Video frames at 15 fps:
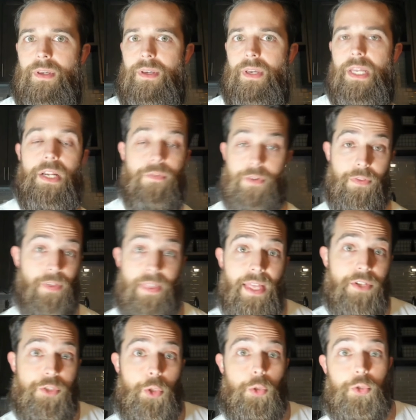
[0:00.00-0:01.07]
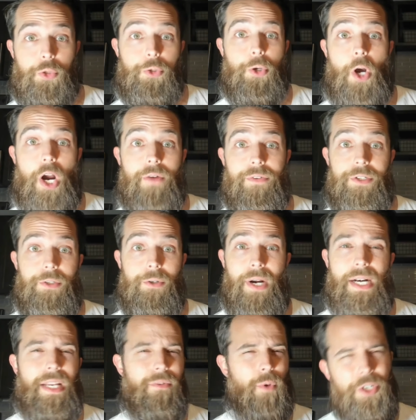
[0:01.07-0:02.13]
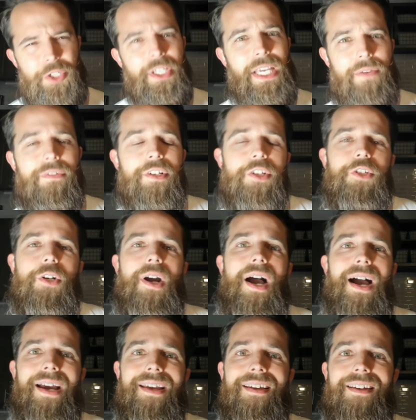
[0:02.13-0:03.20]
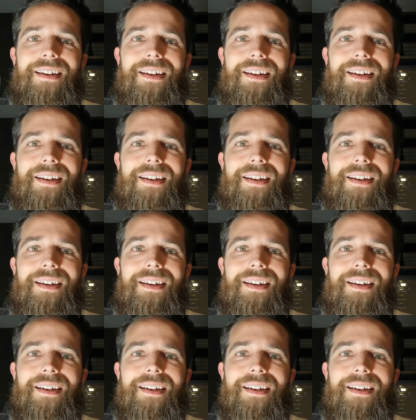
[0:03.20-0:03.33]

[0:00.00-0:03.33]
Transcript: And if you think that's too strong of a directive, why don't you give it a try?